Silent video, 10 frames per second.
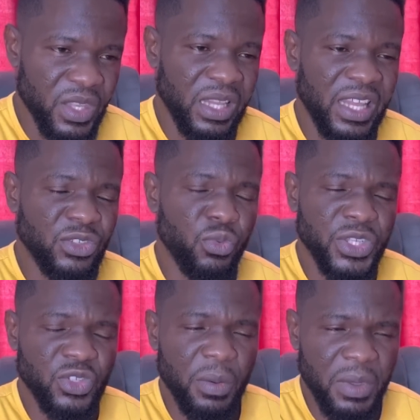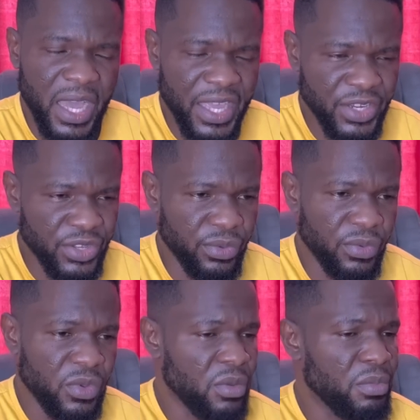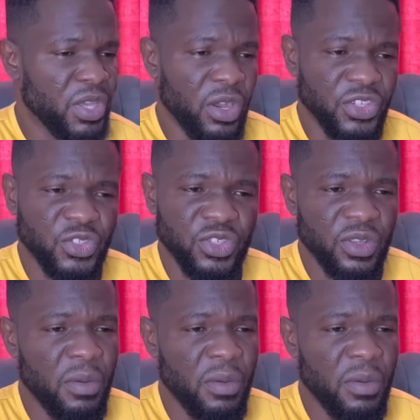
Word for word: Let wisdom guide you because